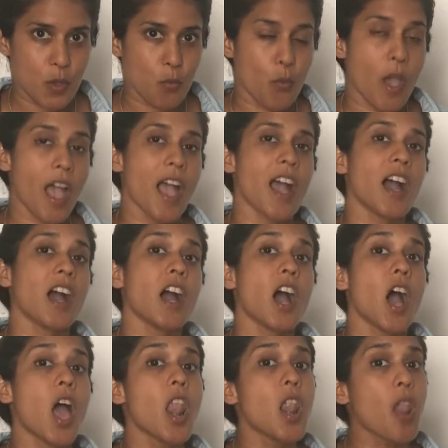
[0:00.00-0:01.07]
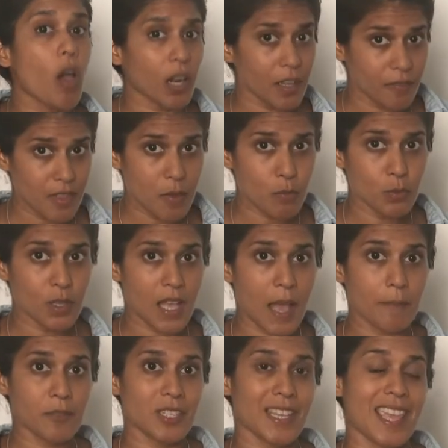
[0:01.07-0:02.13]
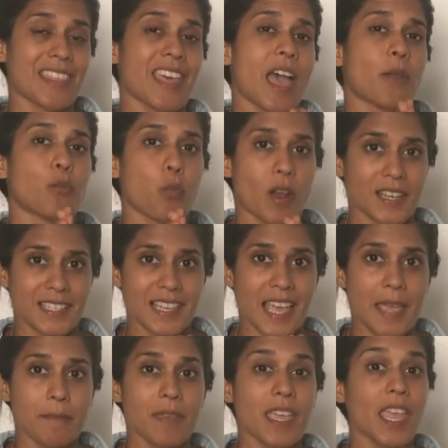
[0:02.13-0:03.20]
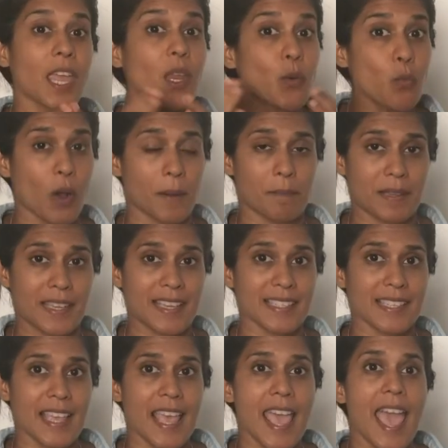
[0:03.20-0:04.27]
where a lot of them will come together at one time in one place,